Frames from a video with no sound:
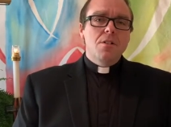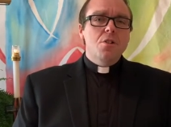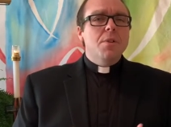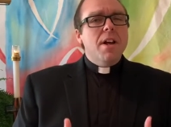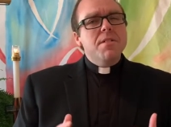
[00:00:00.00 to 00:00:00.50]

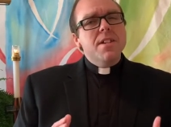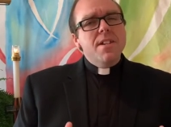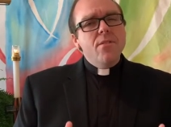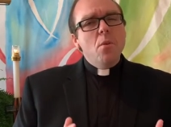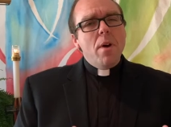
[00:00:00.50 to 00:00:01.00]
to announce a
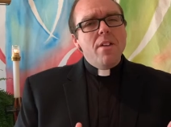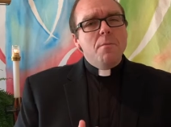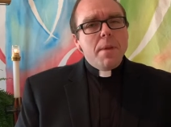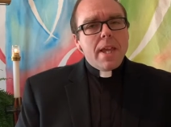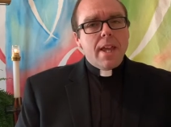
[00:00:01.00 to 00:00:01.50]
different way
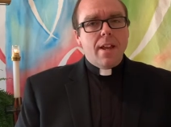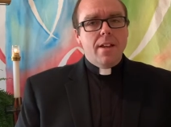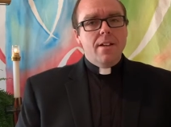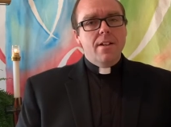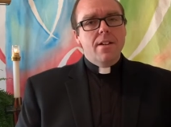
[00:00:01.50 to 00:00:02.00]
of being
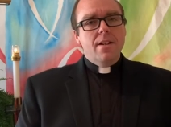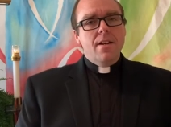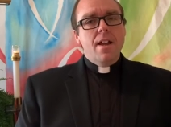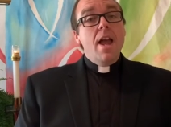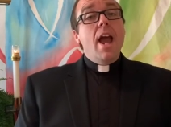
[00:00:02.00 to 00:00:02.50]

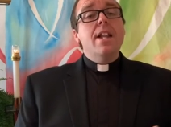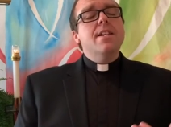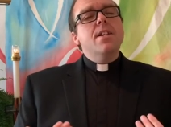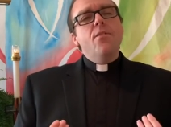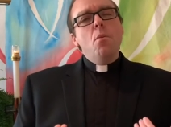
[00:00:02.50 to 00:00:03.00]
and a
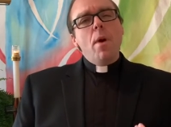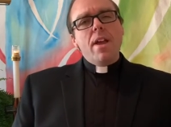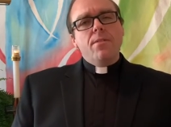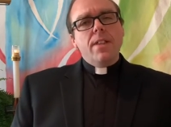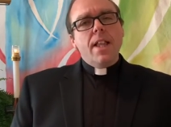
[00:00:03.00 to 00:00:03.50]
different way
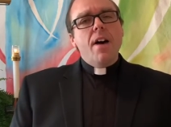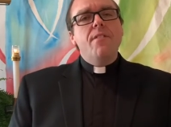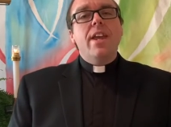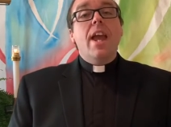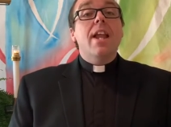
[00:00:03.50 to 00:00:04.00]
of
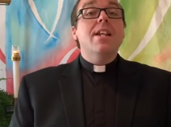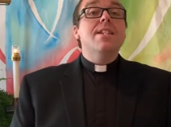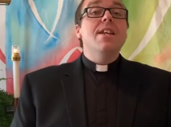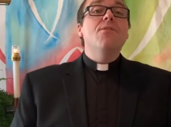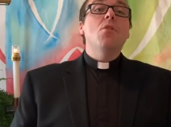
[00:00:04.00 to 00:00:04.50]
loving and a
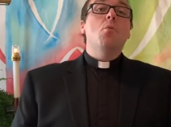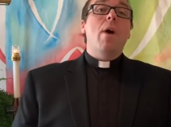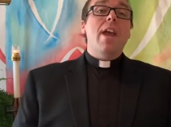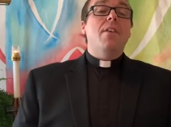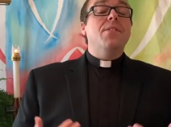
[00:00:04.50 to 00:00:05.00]
different
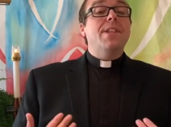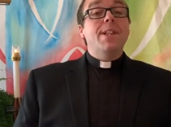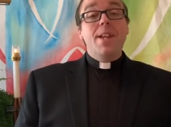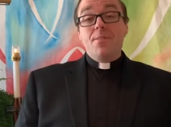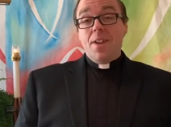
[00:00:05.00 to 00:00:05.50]
way of
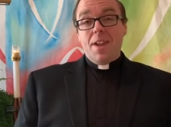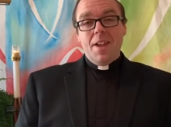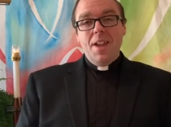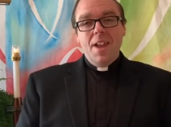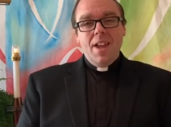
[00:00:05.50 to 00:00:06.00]

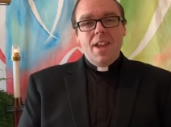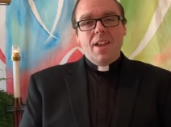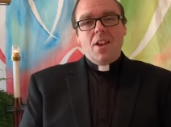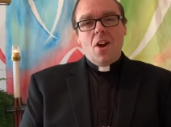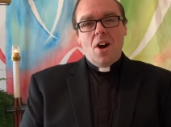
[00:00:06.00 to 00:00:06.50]
living
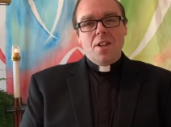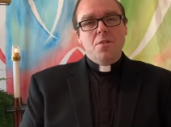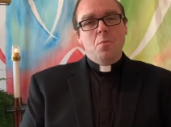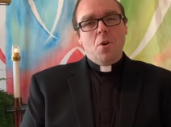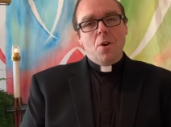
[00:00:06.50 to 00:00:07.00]
in
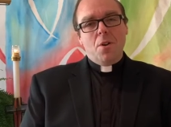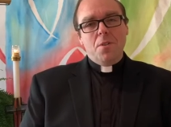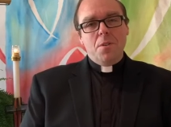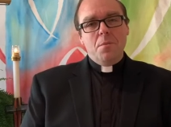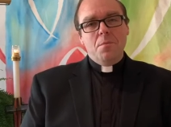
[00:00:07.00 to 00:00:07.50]
God's world.